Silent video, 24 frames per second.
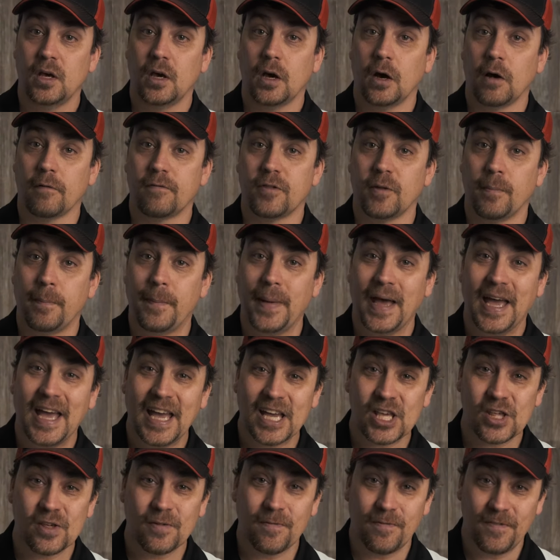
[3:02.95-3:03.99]
of the
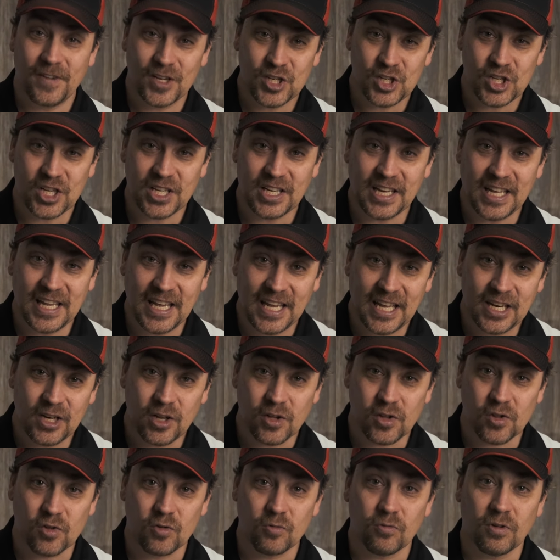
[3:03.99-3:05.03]
bass fishing
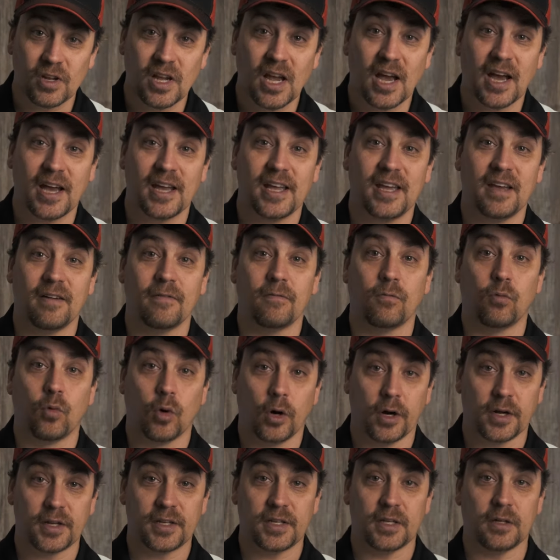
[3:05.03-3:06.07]
industry I have
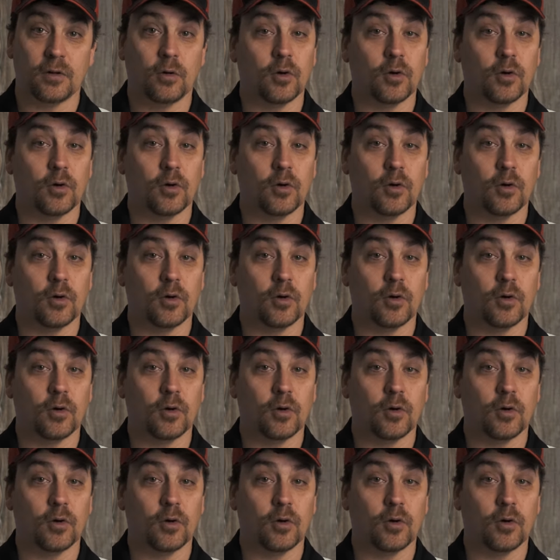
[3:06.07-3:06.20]
worked in.